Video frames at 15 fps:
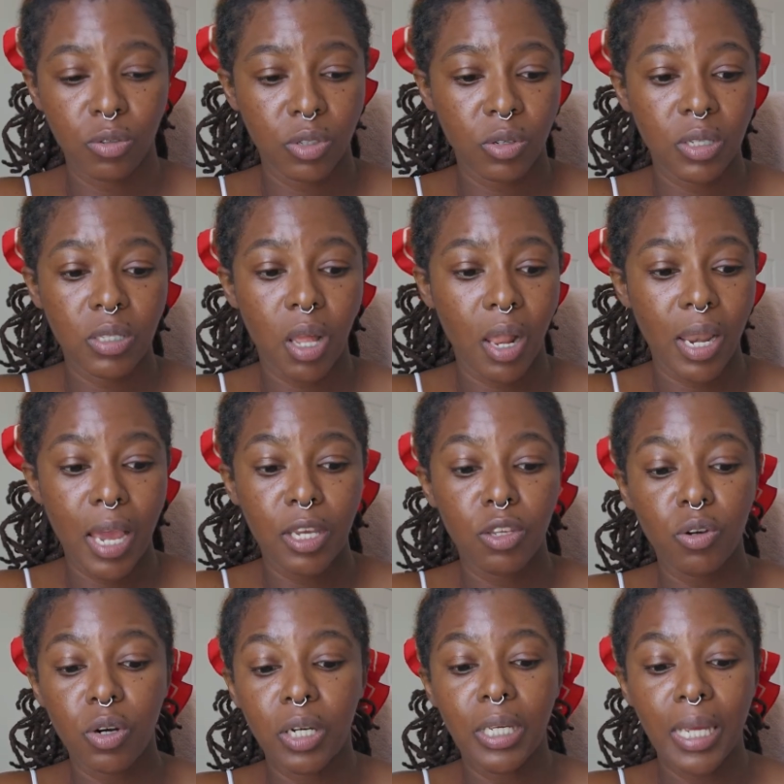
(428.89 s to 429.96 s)
So it's not like
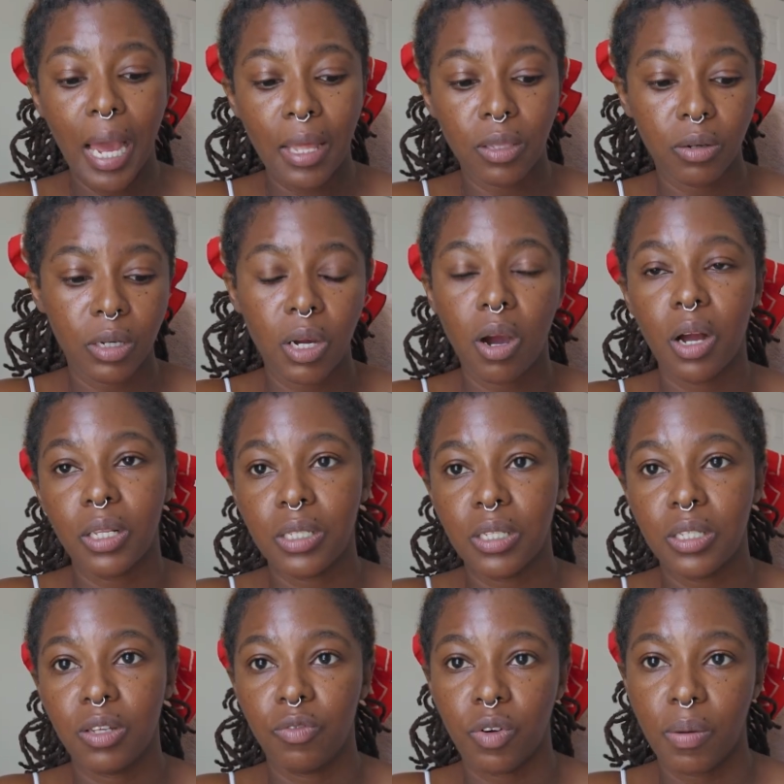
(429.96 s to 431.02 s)
you're gathering all
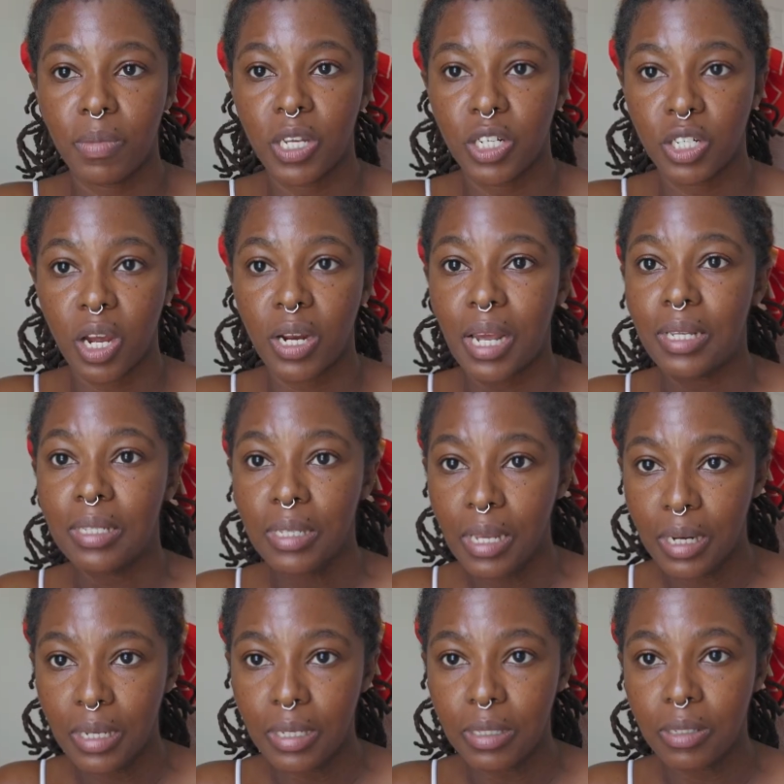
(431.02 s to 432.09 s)
these information and
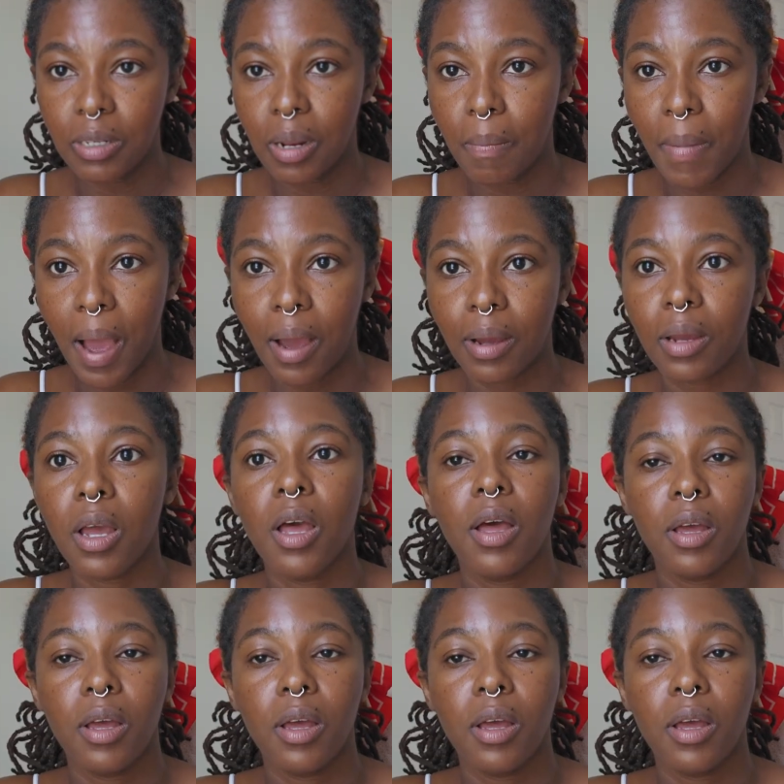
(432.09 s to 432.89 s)
sending it to the bank.